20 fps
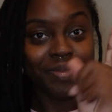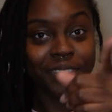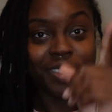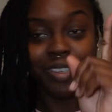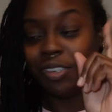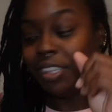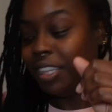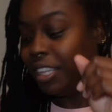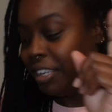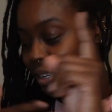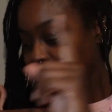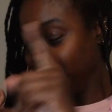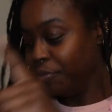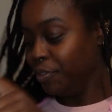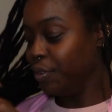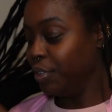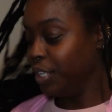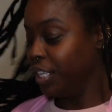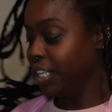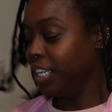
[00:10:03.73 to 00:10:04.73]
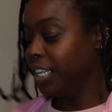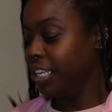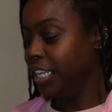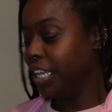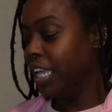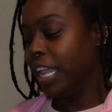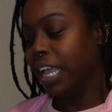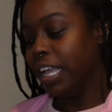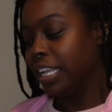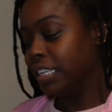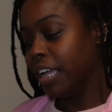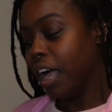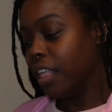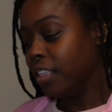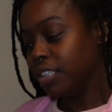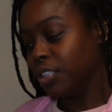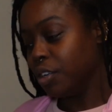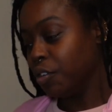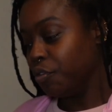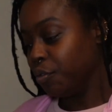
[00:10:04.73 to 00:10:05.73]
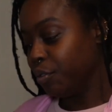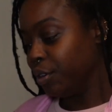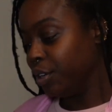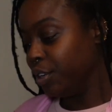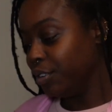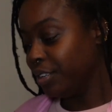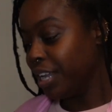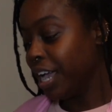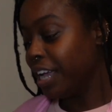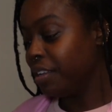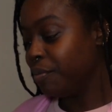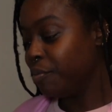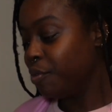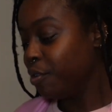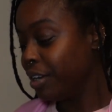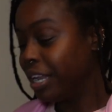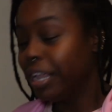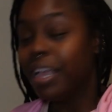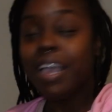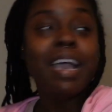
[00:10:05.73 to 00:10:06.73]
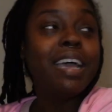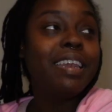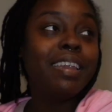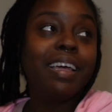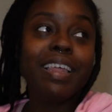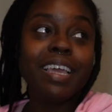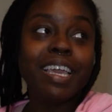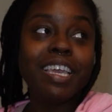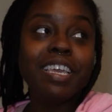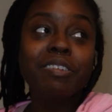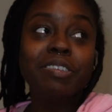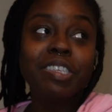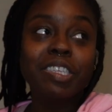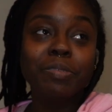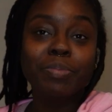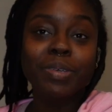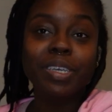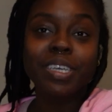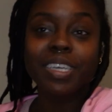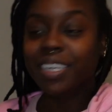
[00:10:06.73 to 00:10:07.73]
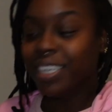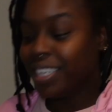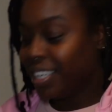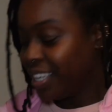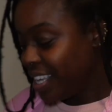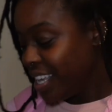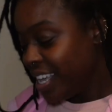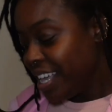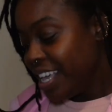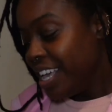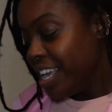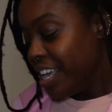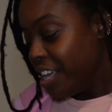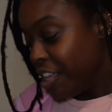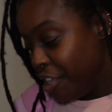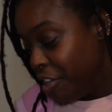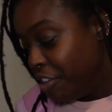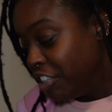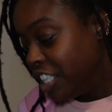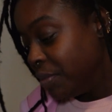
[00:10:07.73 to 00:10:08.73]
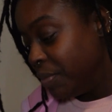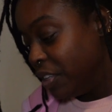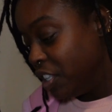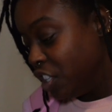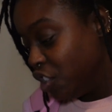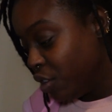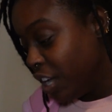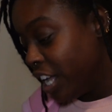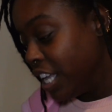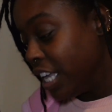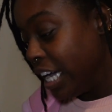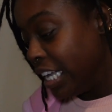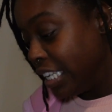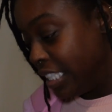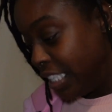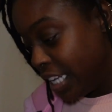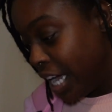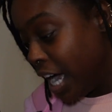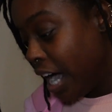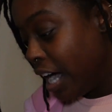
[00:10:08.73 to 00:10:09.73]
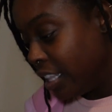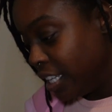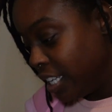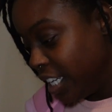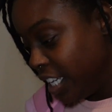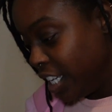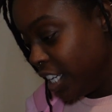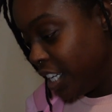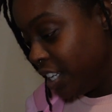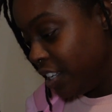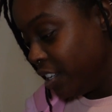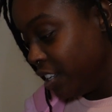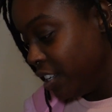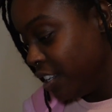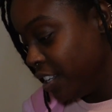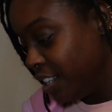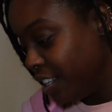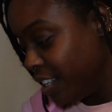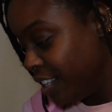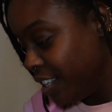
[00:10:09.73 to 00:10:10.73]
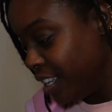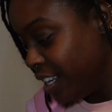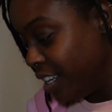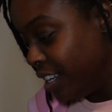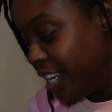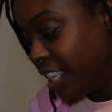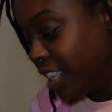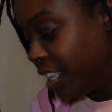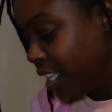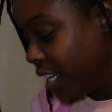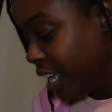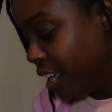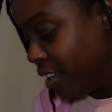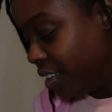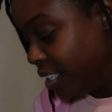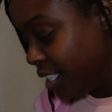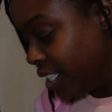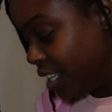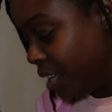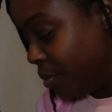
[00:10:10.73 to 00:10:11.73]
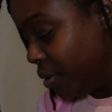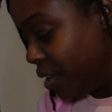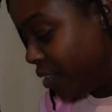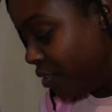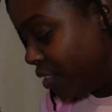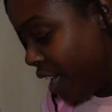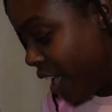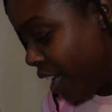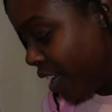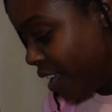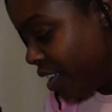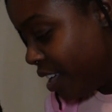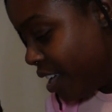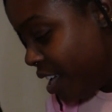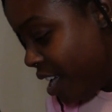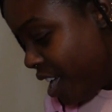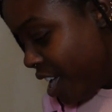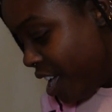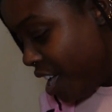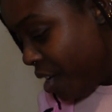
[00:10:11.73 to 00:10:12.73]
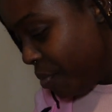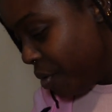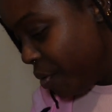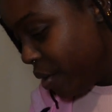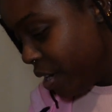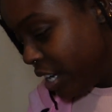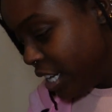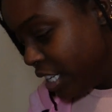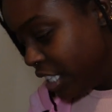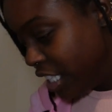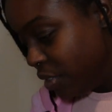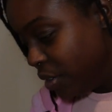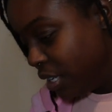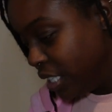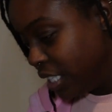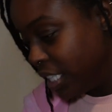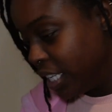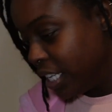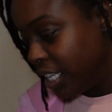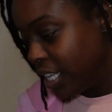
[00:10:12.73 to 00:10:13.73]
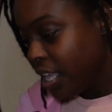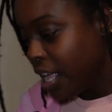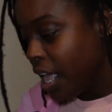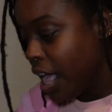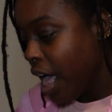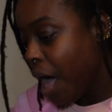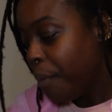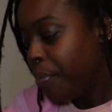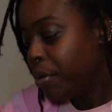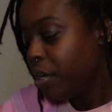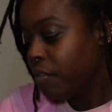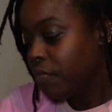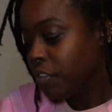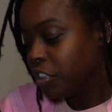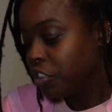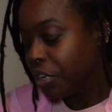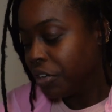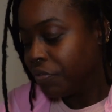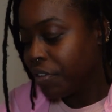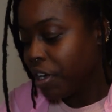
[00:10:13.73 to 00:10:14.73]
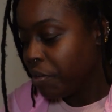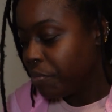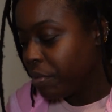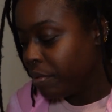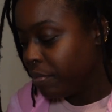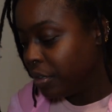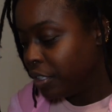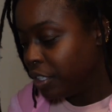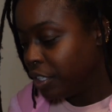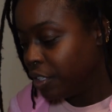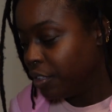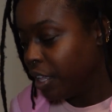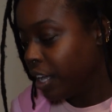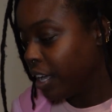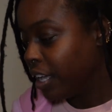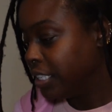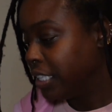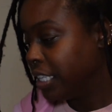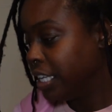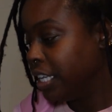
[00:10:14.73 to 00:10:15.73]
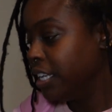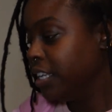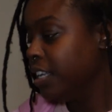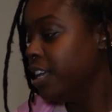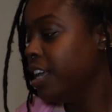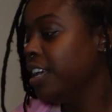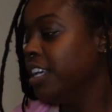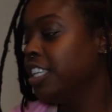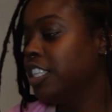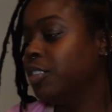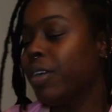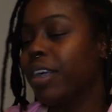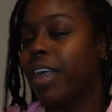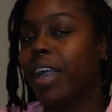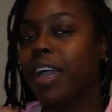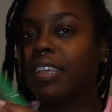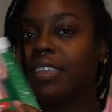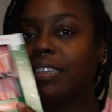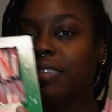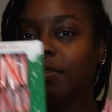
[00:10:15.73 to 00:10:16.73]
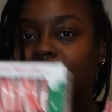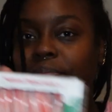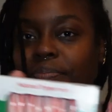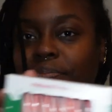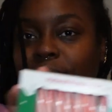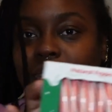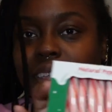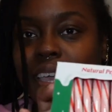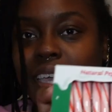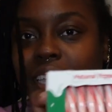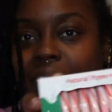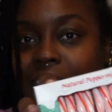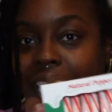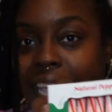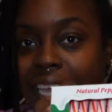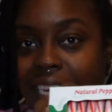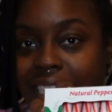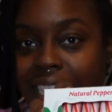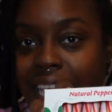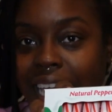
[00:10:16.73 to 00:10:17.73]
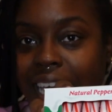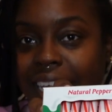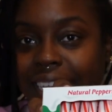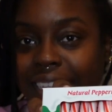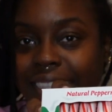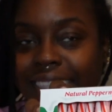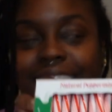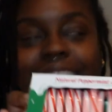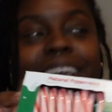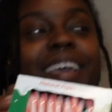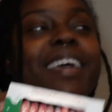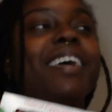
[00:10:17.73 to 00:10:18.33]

So don't let them fool you, honey. It ain't dollar store for real. Not anymore. Not like it used to be. It used to be straight a dollar. Nothing else above that. But where is the receipt? I'll put it on the screen if I remember too, like I said. So I got candy canes.